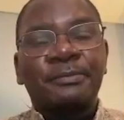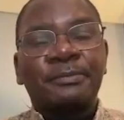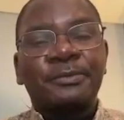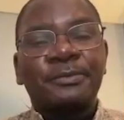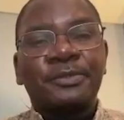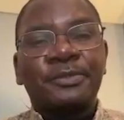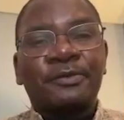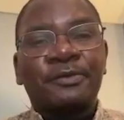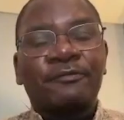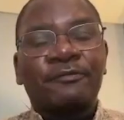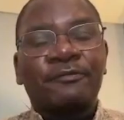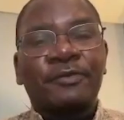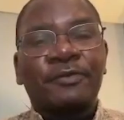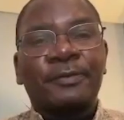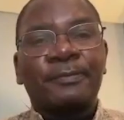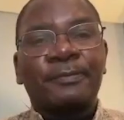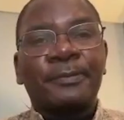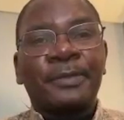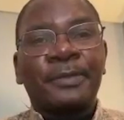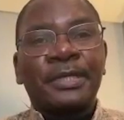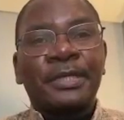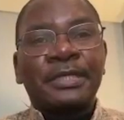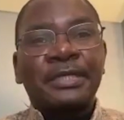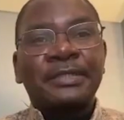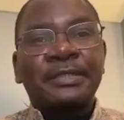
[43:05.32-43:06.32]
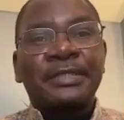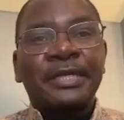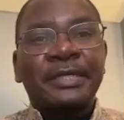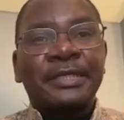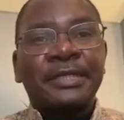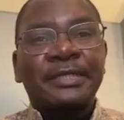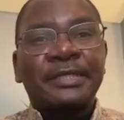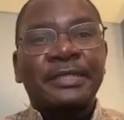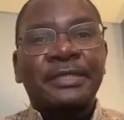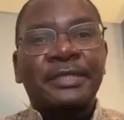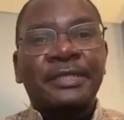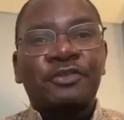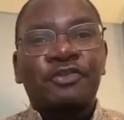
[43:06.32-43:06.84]
terms of
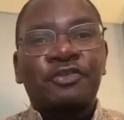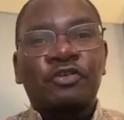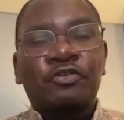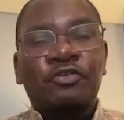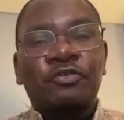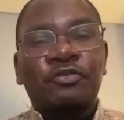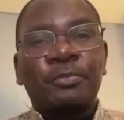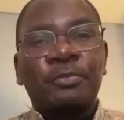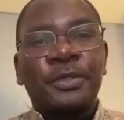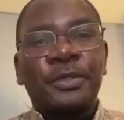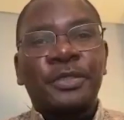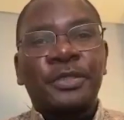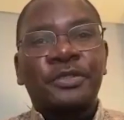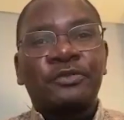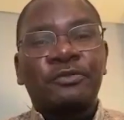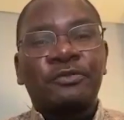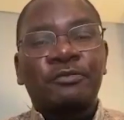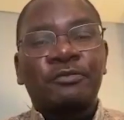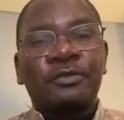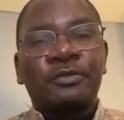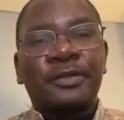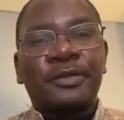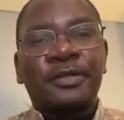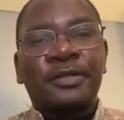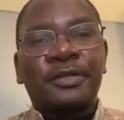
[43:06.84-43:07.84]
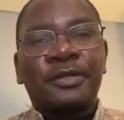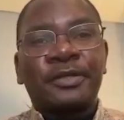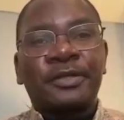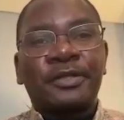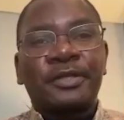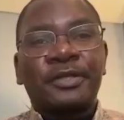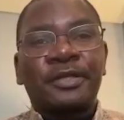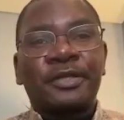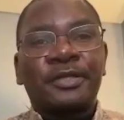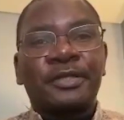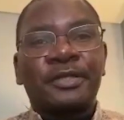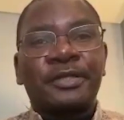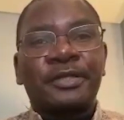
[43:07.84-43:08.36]
taking the document through
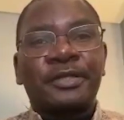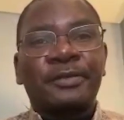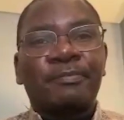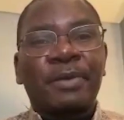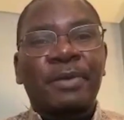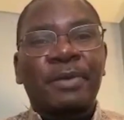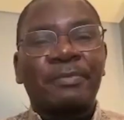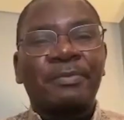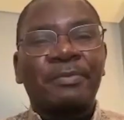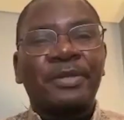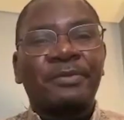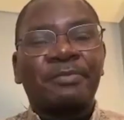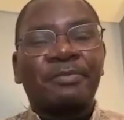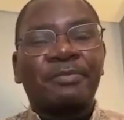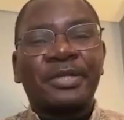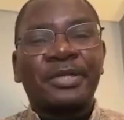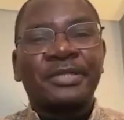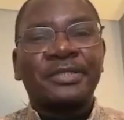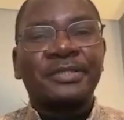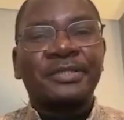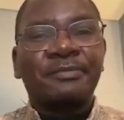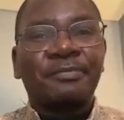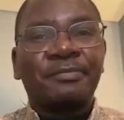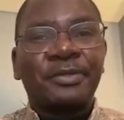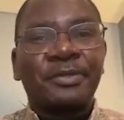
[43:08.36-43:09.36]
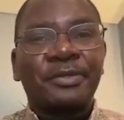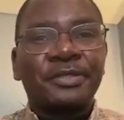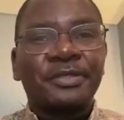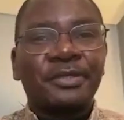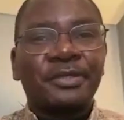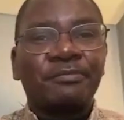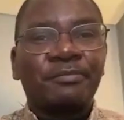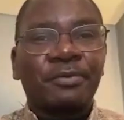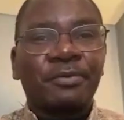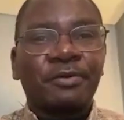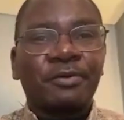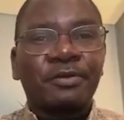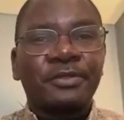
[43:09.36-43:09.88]
the public
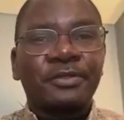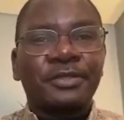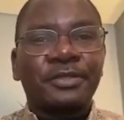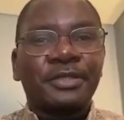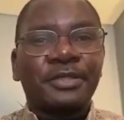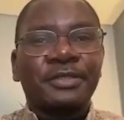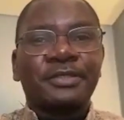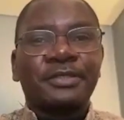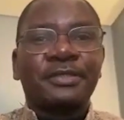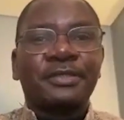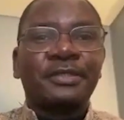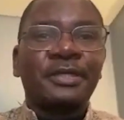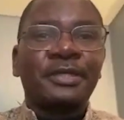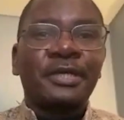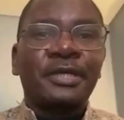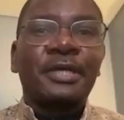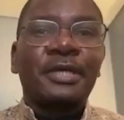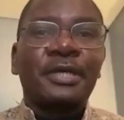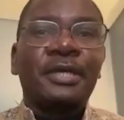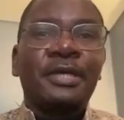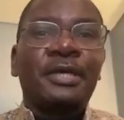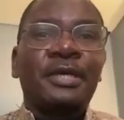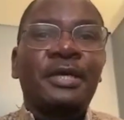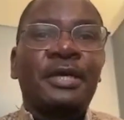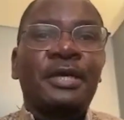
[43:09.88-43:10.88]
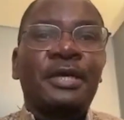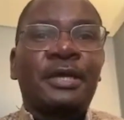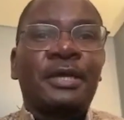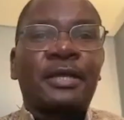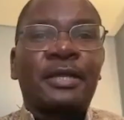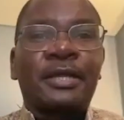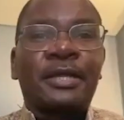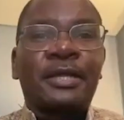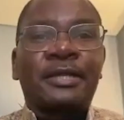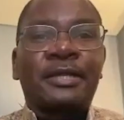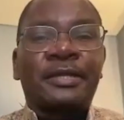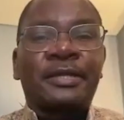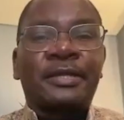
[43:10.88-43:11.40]
participation process
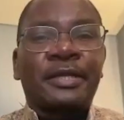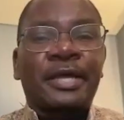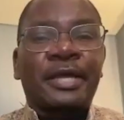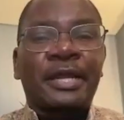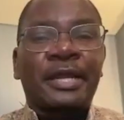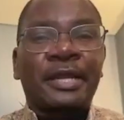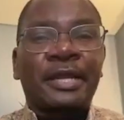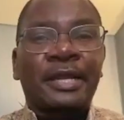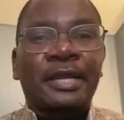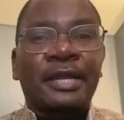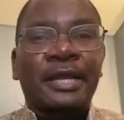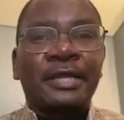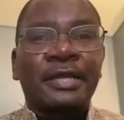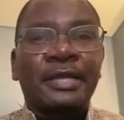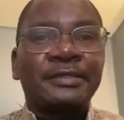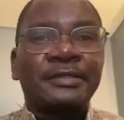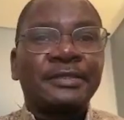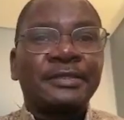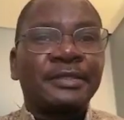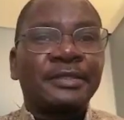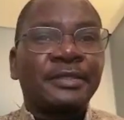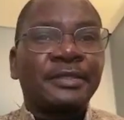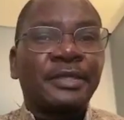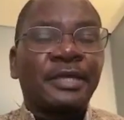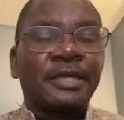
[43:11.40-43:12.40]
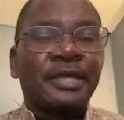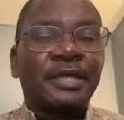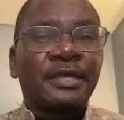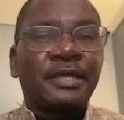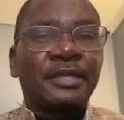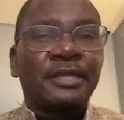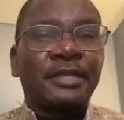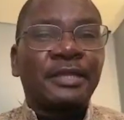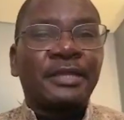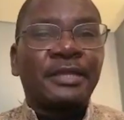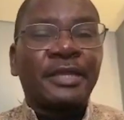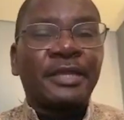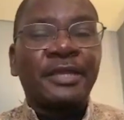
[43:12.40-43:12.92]
and analyzing the
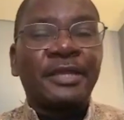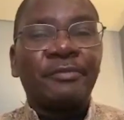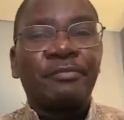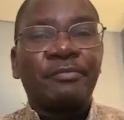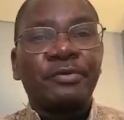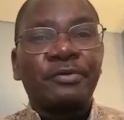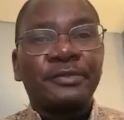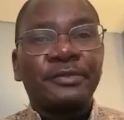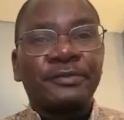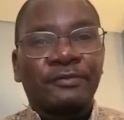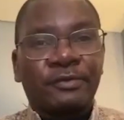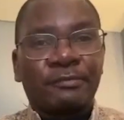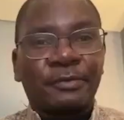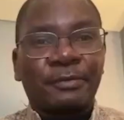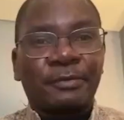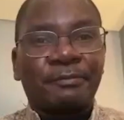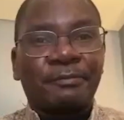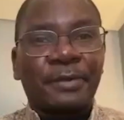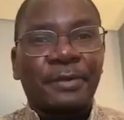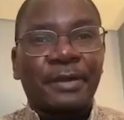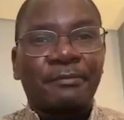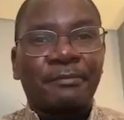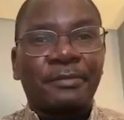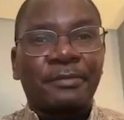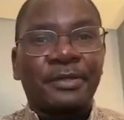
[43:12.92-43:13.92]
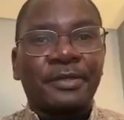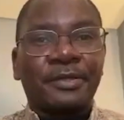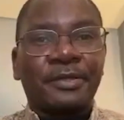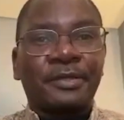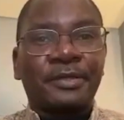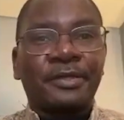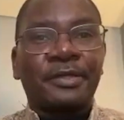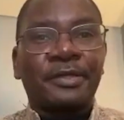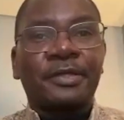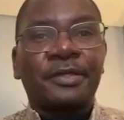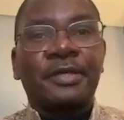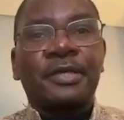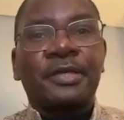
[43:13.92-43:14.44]
inputs from the
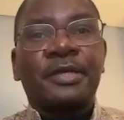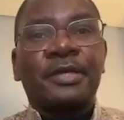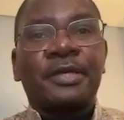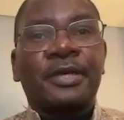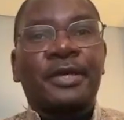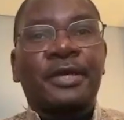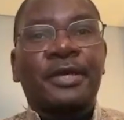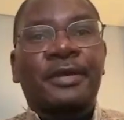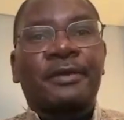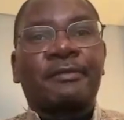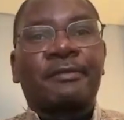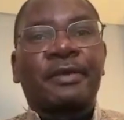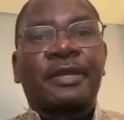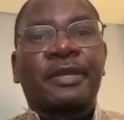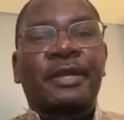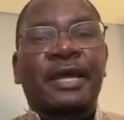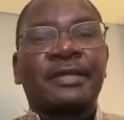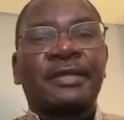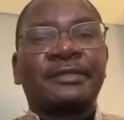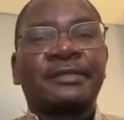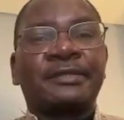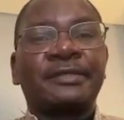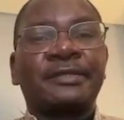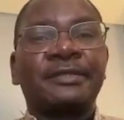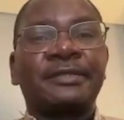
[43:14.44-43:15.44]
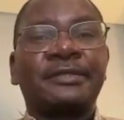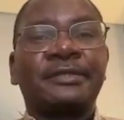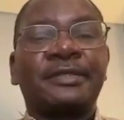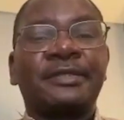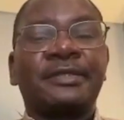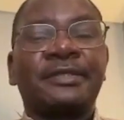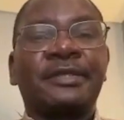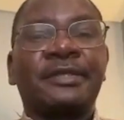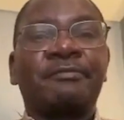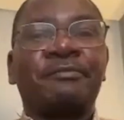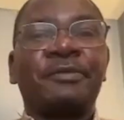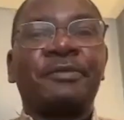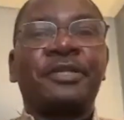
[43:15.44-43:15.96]
public and assisting
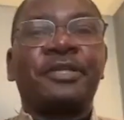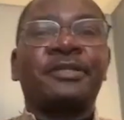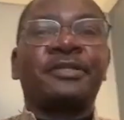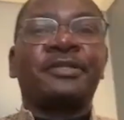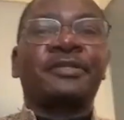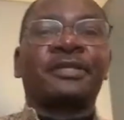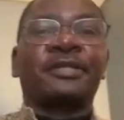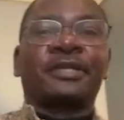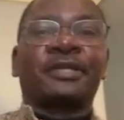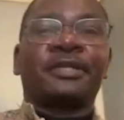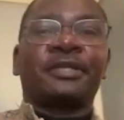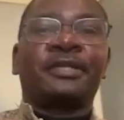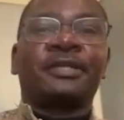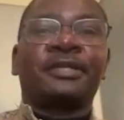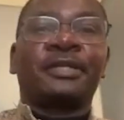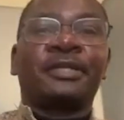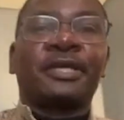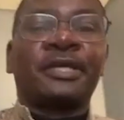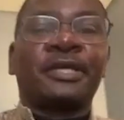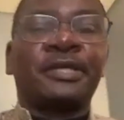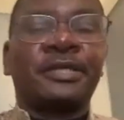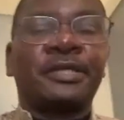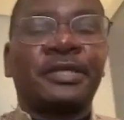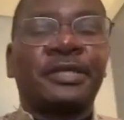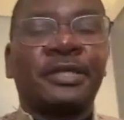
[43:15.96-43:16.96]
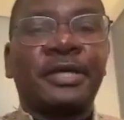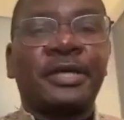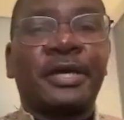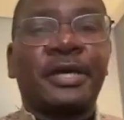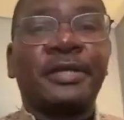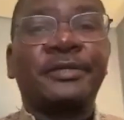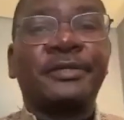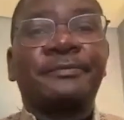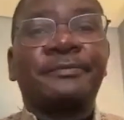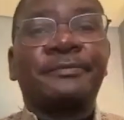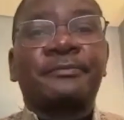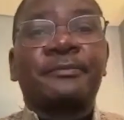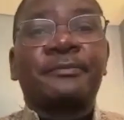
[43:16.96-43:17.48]
the ministry in that
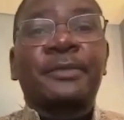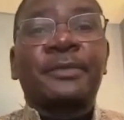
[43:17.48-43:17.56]
regard.